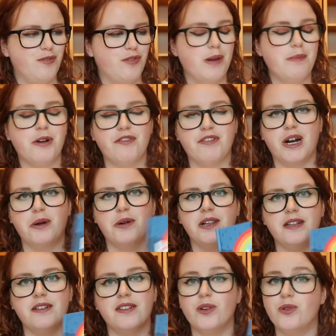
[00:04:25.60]
Rainbow Rowell
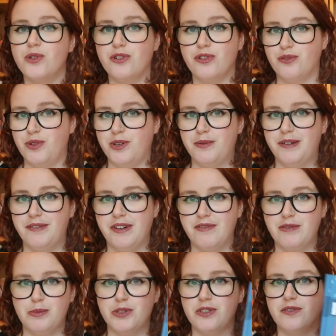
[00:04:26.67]
is the author of one of my
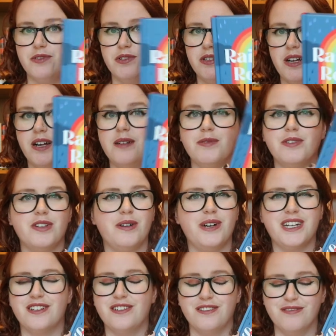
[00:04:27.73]
favourite books of all time, so I
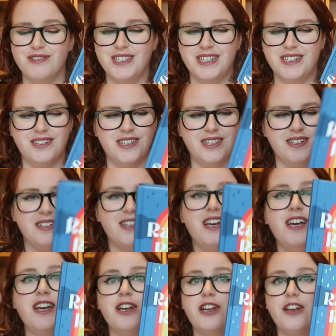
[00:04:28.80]
couldn't resist this.
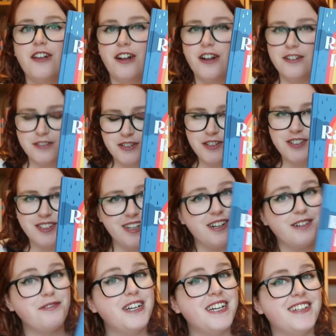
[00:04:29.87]
Did I
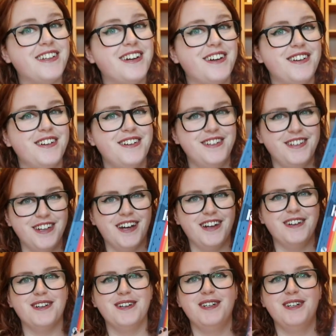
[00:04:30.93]
read it though? No.